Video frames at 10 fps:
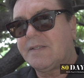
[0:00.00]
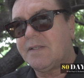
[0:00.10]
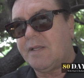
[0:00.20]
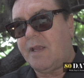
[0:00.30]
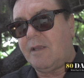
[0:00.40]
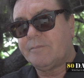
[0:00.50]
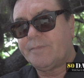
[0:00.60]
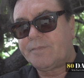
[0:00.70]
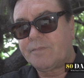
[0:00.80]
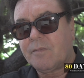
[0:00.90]
Sea,
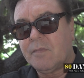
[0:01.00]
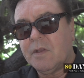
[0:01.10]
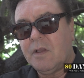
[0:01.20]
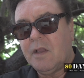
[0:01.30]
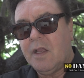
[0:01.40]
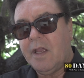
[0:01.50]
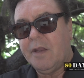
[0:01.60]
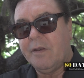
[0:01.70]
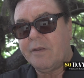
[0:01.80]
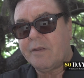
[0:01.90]

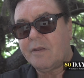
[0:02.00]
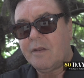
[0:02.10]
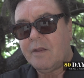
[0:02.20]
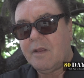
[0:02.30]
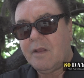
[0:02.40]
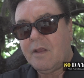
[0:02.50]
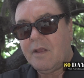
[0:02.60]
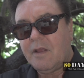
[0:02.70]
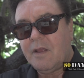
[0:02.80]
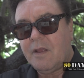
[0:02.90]
and
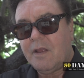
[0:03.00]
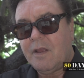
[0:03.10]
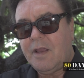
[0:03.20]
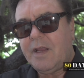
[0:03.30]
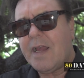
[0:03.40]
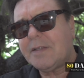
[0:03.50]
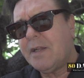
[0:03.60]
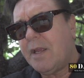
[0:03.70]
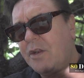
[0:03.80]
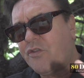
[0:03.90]
it has
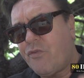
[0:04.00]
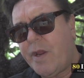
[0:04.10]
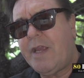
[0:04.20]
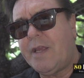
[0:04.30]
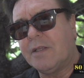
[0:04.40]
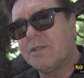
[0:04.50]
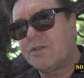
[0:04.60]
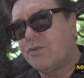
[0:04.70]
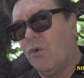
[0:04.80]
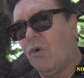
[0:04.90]
an intriguing
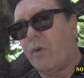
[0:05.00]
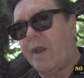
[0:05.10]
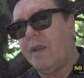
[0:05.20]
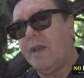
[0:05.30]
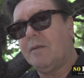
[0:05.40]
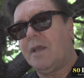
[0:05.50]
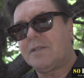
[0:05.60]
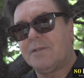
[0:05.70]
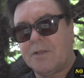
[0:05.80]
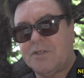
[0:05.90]
story. You know,
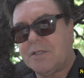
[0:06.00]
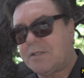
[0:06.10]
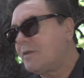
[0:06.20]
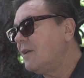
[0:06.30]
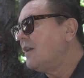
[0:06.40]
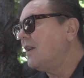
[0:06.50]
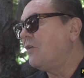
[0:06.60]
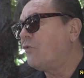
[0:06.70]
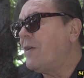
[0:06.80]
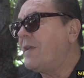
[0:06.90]
it's not just an
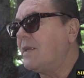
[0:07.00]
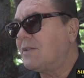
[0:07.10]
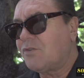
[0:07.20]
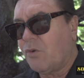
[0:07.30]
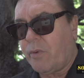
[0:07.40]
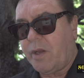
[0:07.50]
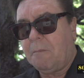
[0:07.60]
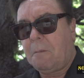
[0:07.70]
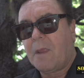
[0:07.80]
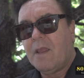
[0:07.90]
intriguing story
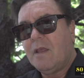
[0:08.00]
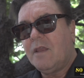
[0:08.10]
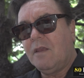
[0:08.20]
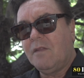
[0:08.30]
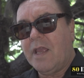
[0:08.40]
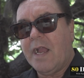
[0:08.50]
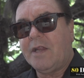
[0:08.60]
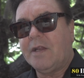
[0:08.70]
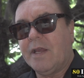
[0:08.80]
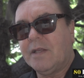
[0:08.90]
in the
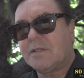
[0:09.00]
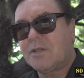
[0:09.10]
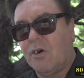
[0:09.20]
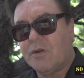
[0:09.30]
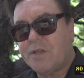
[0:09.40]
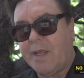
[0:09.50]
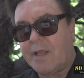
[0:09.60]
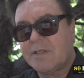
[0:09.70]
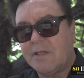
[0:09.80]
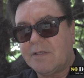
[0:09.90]
eighty days
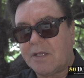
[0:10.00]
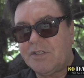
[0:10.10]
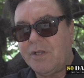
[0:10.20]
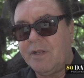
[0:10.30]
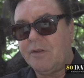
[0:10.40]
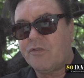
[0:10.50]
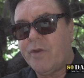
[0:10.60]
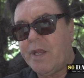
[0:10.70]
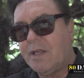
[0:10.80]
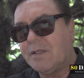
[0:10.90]
context, it's actually an
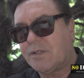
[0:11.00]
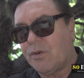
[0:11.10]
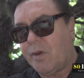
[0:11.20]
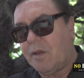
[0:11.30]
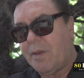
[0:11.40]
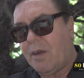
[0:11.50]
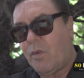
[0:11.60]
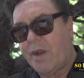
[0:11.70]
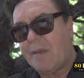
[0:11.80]
intriguing story about what